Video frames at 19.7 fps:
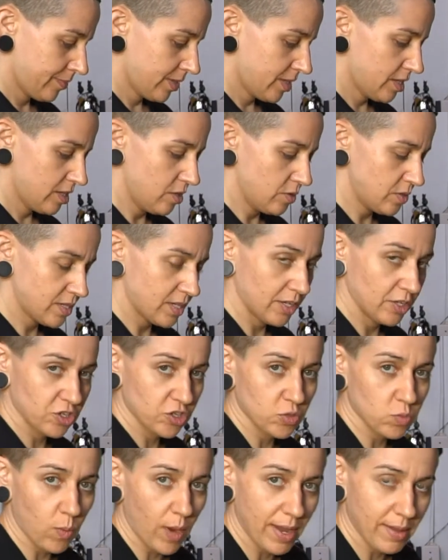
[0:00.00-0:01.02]
using
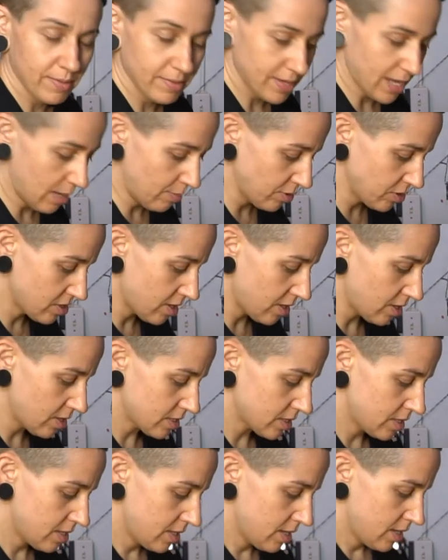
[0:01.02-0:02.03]
just white table
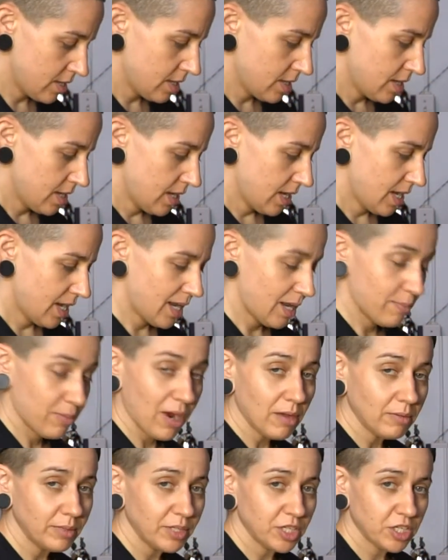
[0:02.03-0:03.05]
salt. And I
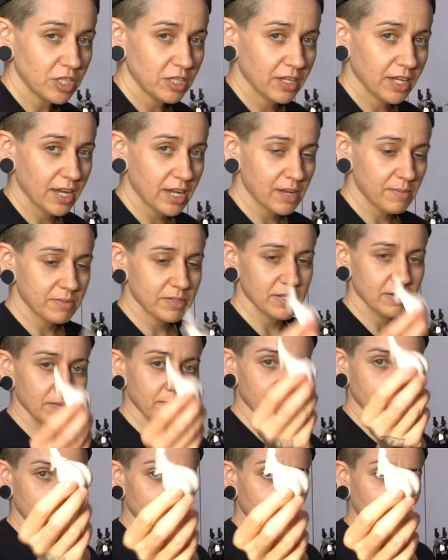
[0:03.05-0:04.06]
probably should have cut up
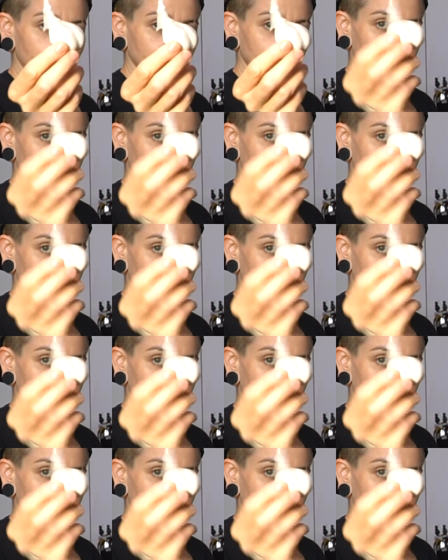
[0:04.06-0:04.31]
some garlic,